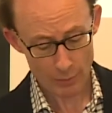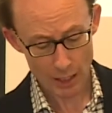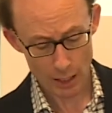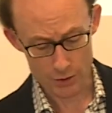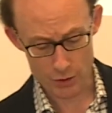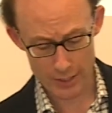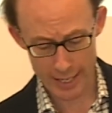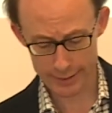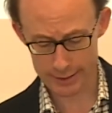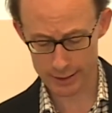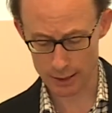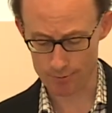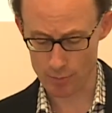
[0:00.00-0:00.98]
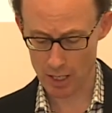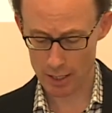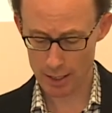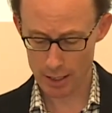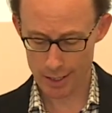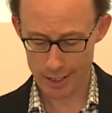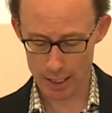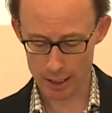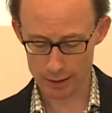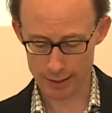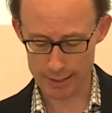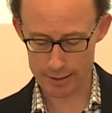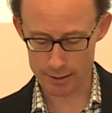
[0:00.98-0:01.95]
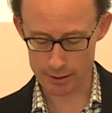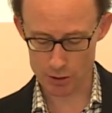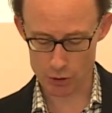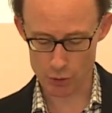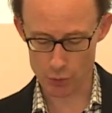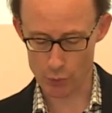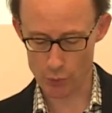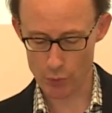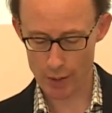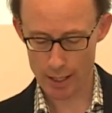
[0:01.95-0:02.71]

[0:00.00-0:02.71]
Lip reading: And so that leads us to